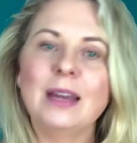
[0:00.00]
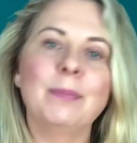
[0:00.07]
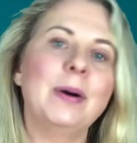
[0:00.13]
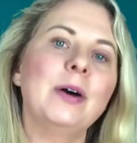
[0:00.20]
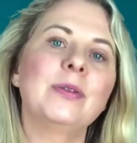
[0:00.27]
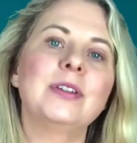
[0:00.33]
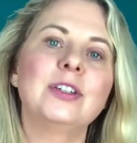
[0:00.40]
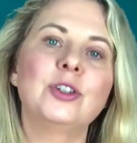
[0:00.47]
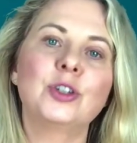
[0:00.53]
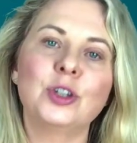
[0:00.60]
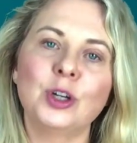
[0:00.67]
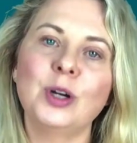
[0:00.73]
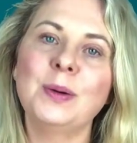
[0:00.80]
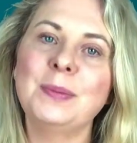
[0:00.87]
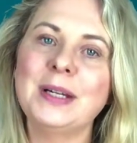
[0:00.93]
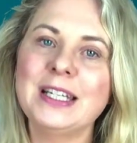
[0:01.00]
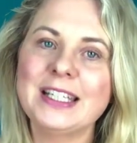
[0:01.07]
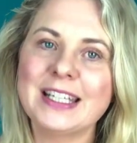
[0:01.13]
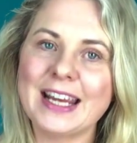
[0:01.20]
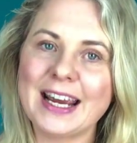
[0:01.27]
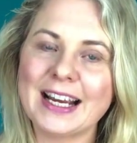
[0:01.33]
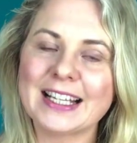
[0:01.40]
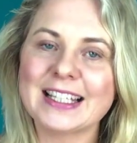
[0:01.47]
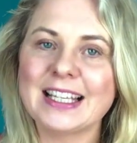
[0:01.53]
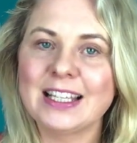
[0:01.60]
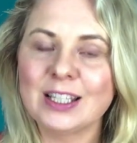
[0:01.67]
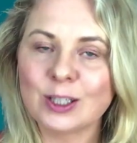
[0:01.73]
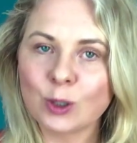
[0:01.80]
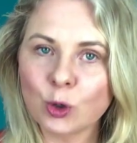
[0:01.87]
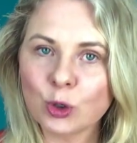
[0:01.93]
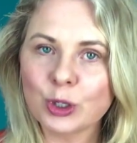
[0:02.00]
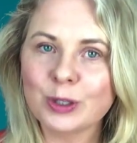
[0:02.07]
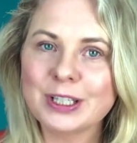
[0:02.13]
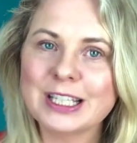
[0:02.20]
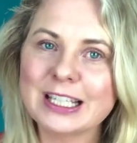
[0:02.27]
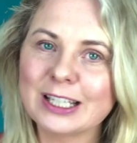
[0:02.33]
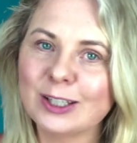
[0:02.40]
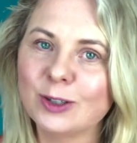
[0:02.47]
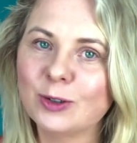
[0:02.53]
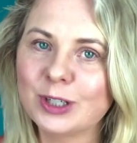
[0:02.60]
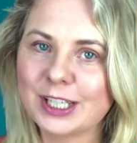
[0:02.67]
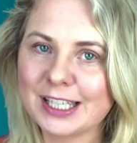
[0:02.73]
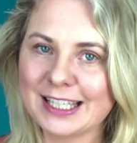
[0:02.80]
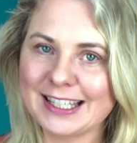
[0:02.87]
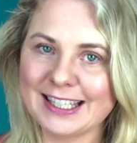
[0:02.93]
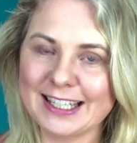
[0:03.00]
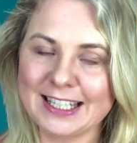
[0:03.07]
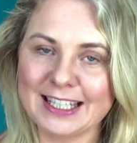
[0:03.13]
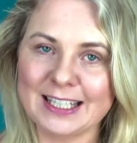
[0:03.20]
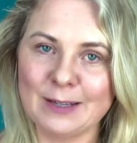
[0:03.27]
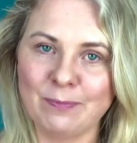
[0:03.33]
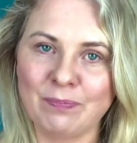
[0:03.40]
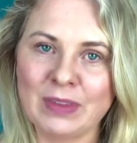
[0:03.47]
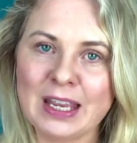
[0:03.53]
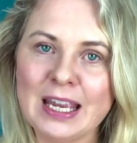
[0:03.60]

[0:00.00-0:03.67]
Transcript: about the German tax and social security system,